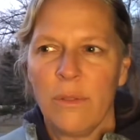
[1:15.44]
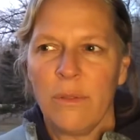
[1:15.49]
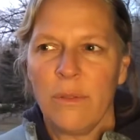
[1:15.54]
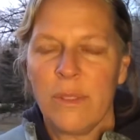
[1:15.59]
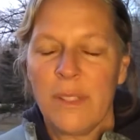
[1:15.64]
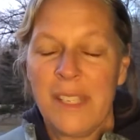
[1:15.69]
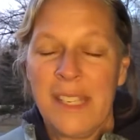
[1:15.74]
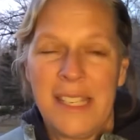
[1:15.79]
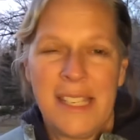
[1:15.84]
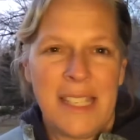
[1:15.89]

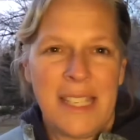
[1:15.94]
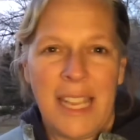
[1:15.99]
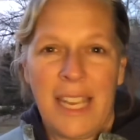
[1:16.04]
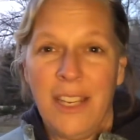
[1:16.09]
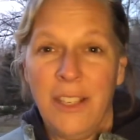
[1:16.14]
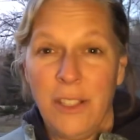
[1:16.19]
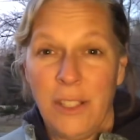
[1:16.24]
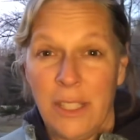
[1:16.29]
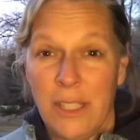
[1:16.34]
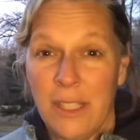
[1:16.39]

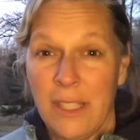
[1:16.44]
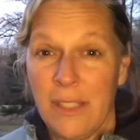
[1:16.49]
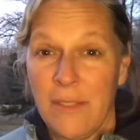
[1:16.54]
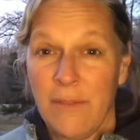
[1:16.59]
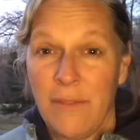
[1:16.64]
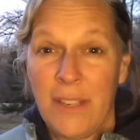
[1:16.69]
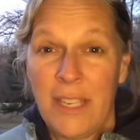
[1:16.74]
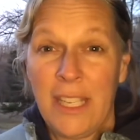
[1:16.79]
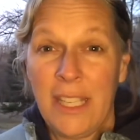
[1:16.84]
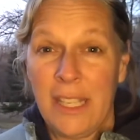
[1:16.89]
sensations
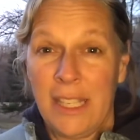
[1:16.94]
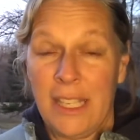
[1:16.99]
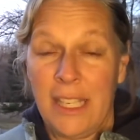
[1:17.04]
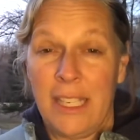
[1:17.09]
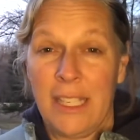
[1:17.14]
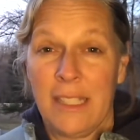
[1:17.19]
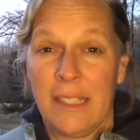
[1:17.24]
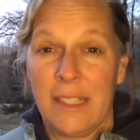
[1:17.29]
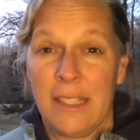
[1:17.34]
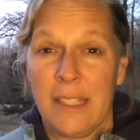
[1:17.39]
and
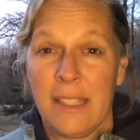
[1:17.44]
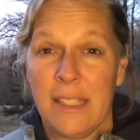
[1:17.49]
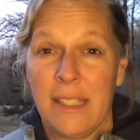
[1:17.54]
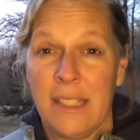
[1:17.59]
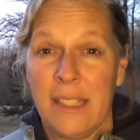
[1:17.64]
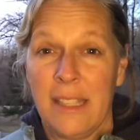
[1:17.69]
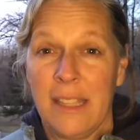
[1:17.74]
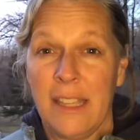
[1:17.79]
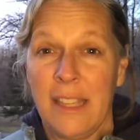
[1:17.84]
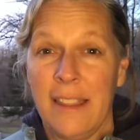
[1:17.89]

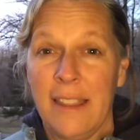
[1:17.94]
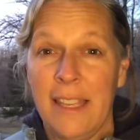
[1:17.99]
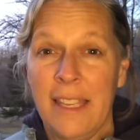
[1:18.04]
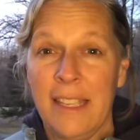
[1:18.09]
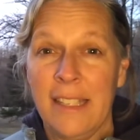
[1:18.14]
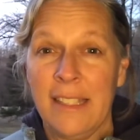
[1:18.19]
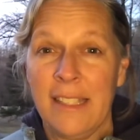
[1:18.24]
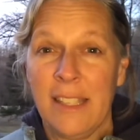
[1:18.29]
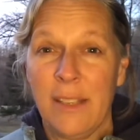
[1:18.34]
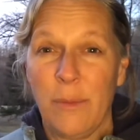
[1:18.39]
feelings, the
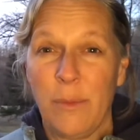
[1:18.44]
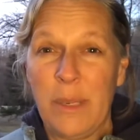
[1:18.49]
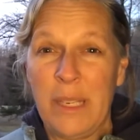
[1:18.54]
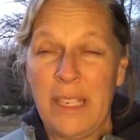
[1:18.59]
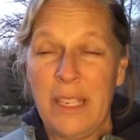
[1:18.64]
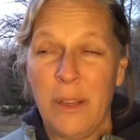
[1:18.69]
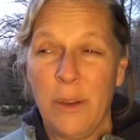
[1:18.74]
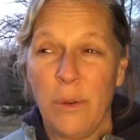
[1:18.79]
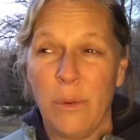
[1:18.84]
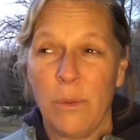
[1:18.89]
things that
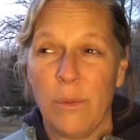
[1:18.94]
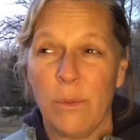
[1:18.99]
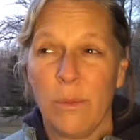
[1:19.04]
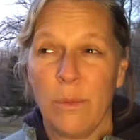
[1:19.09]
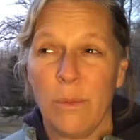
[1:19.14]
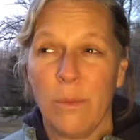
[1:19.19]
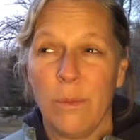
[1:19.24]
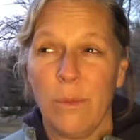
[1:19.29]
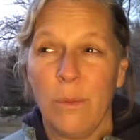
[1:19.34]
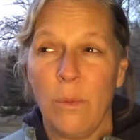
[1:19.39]
we don't
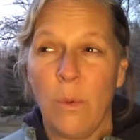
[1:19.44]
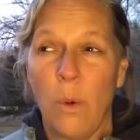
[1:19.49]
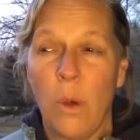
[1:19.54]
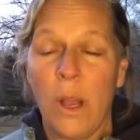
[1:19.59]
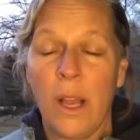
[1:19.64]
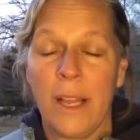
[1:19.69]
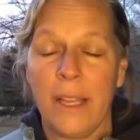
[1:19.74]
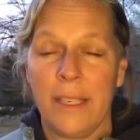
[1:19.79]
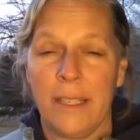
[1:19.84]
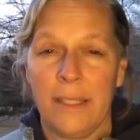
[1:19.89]

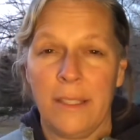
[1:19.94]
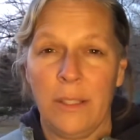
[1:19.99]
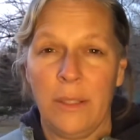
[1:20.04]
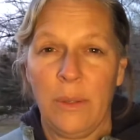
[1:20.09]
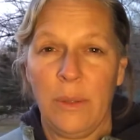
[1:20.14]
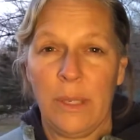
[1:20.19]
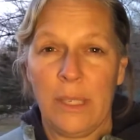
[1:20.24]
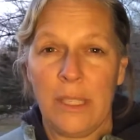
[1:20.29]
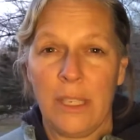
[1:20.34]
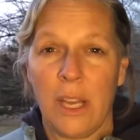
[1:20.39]
want
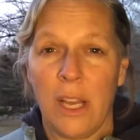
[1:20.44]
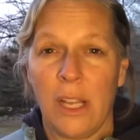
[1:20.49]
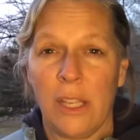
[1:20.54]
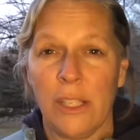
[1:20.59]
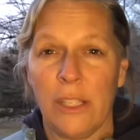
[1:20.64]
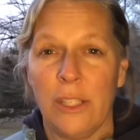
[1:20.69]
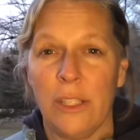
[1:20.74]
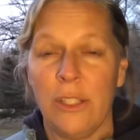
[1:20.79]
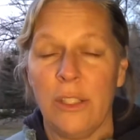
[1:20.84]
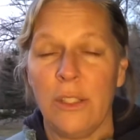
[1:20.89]
to
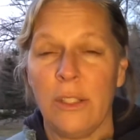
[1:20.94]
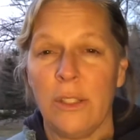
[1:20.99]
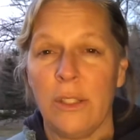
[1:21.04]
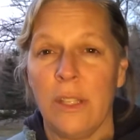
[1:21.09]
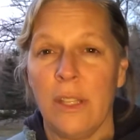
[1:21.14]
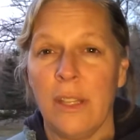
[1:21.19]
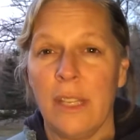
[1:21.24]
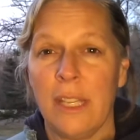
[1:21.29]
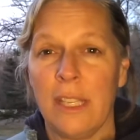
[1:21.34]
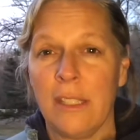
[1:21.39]
acknowledge,
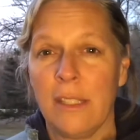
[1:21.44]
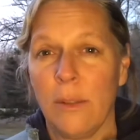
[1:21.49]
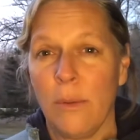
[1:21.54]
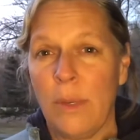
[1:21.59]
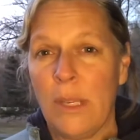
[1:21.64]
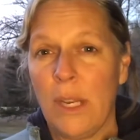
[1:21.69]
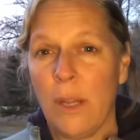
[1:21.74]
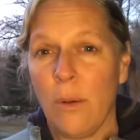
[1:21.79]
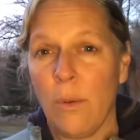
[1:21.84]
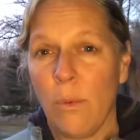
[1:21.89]
the things that
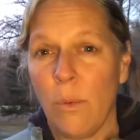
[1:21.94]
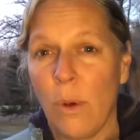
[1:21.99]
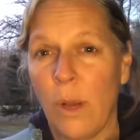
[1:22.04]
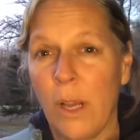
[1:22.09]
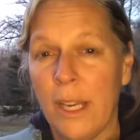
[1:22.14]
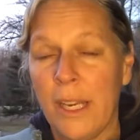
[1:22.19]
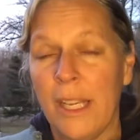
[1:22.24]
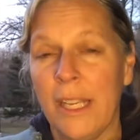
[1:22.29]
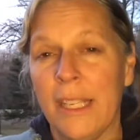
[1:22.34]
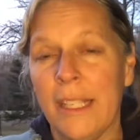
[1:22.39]
we don't
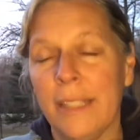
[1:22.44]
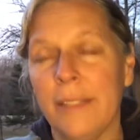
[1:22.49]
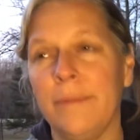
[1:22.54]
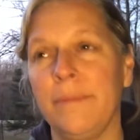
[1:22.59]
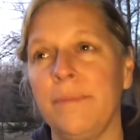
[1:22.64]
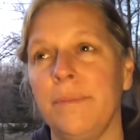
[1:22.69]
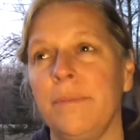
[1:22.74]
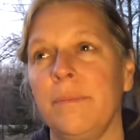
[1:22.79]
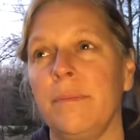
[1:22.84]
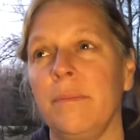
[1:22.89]
want to
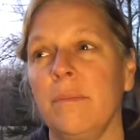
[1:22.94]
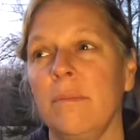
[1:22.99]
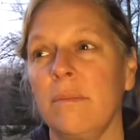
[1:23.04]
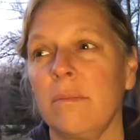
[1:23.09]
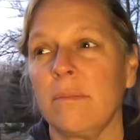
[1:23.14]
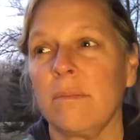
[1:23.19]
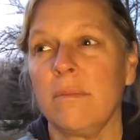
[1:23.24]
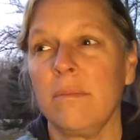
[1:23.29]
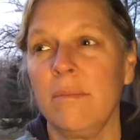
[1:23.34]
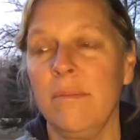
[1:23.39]

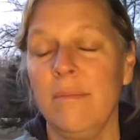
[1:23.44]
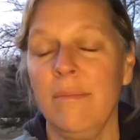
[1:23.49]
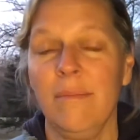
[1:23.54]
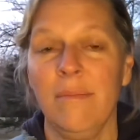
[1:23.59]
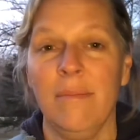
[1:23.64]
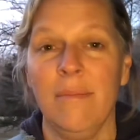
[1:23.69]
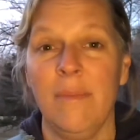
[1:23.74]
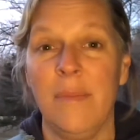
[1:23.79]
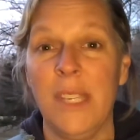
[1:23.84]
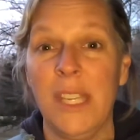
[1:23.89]

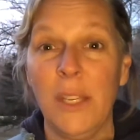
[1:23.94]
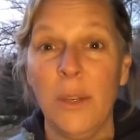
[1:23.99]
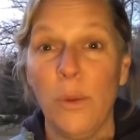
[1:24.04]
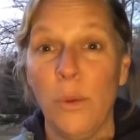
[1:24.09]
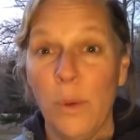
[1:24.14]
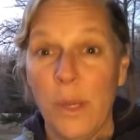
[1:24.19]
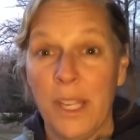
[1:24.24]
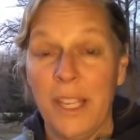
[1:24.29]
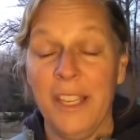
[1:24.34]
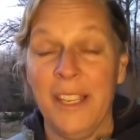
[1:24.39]

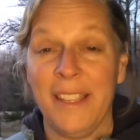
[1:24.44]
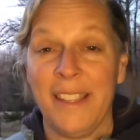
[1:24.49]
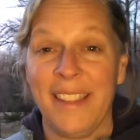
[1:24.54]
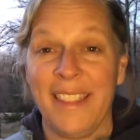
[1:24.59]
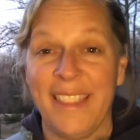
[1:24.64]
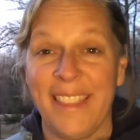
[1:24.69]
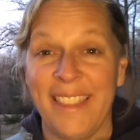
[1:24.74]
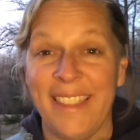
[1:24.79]
deal with.